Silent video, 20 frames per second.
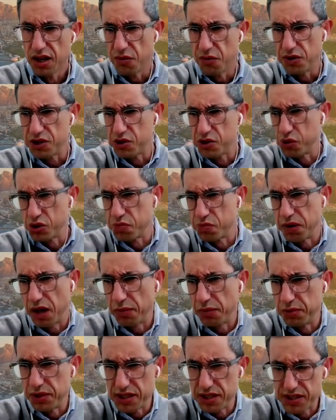which was
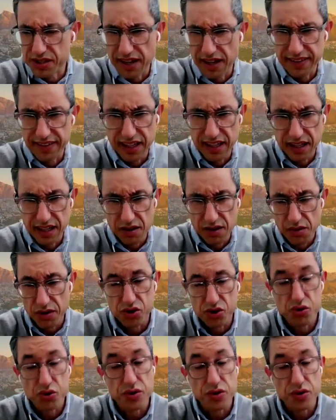published I think around 2